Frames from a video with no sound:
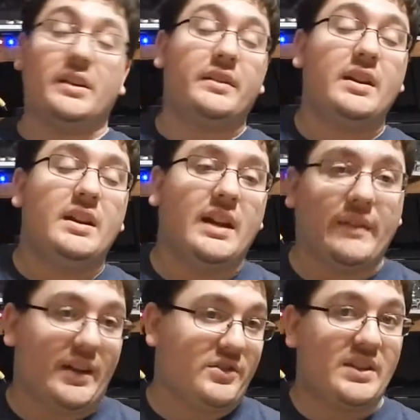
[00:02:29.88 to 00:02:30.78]
it is.
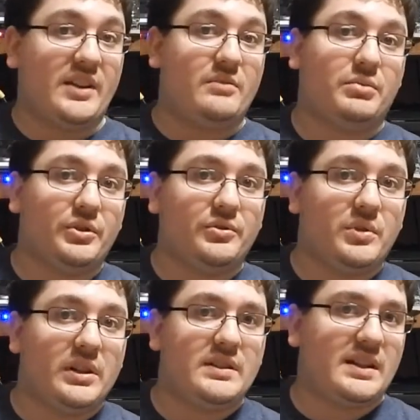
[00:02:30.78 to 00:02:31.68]
I've got your standard blue
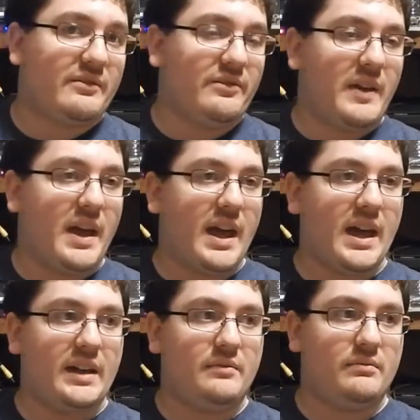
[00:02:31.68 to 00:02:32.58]
ones, and I've
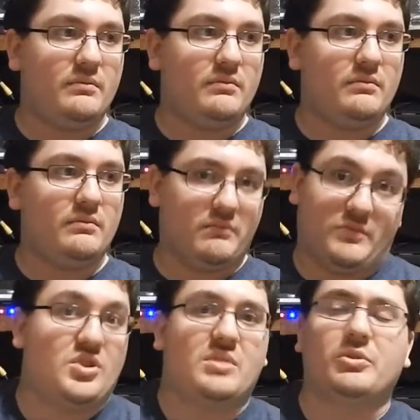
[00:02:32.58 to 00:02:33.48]
had
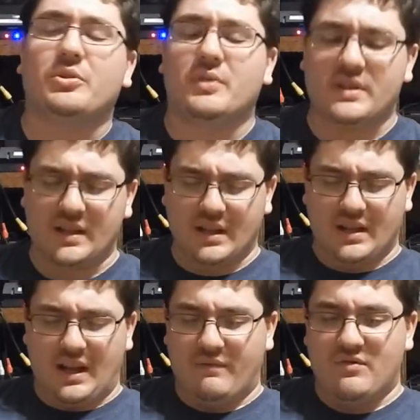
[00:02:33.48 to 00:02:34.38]
just the blue ones.
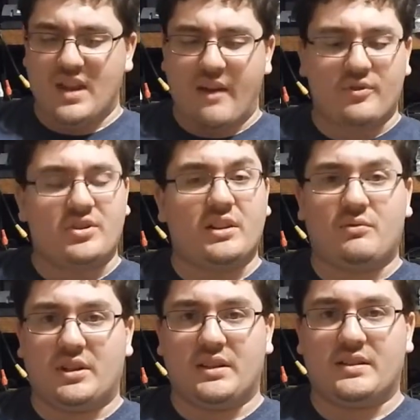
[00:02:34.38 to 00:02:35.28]
I've never seen
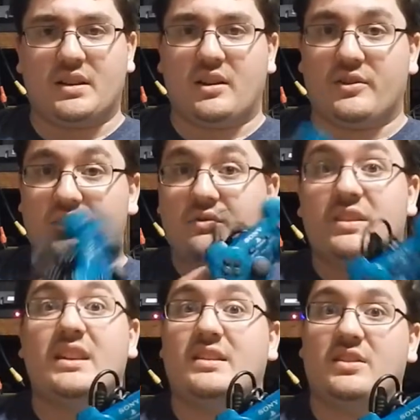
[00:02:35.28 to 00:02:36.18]
one in this color, so
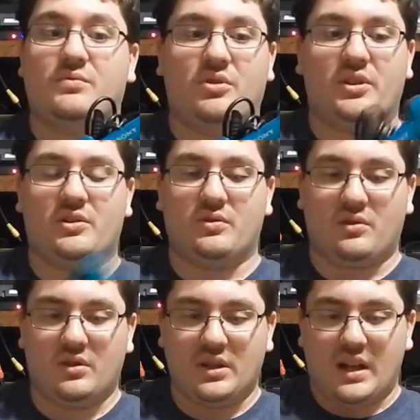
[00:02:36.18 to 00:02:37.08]
this is really
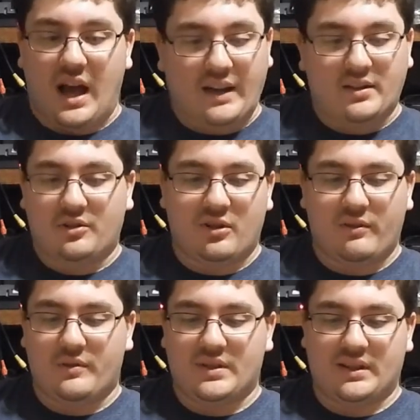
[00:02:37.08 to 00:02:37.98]
cool. I don't know
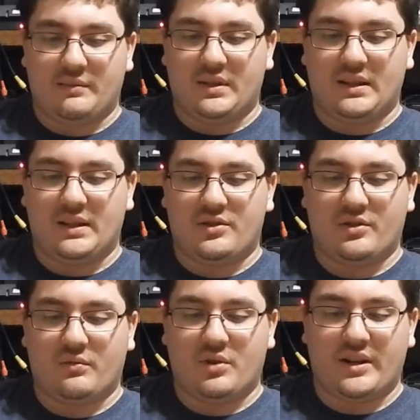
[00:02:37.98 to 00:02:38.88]
if it was a limited
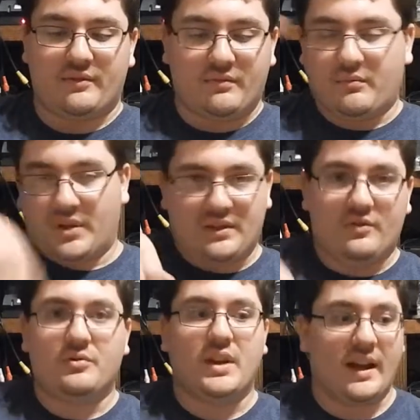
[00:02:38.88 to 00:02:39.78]
edition or what, but
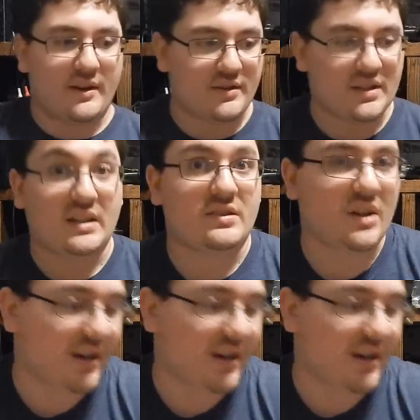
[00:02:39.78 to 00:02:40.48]
who cares? It's